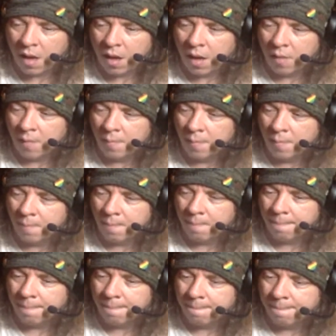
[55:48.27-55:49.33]
Um,
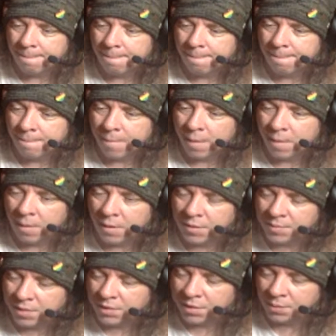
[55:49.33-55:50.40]

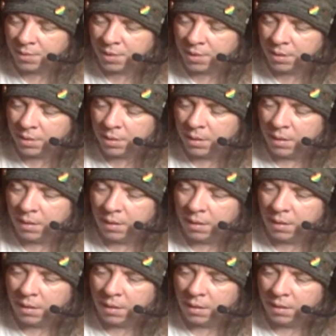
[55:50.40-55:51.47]
Especially when
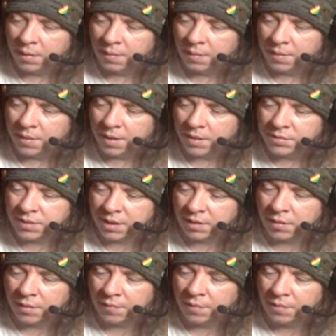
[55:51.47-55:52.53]
the text
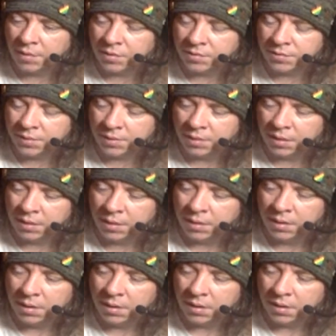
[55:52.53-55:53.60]
that they're using
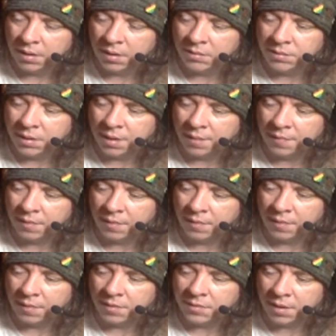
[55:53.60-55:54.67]
is not
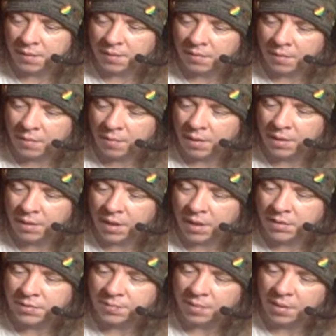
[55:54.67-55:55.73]
the correct
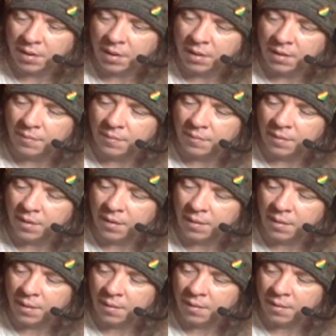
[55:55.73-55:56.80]
text, but
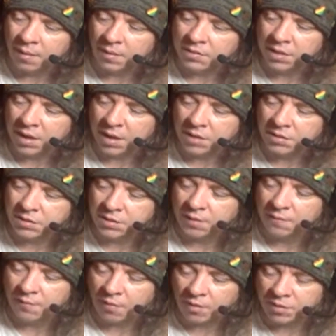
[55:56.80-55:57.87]
a
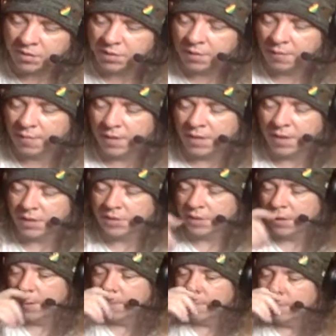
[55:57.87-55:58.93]
changed version of that
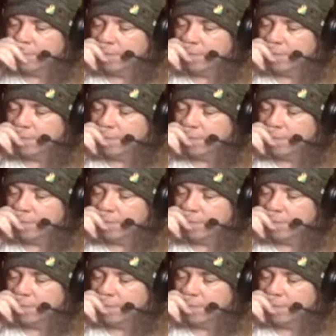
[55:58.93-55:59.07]
text,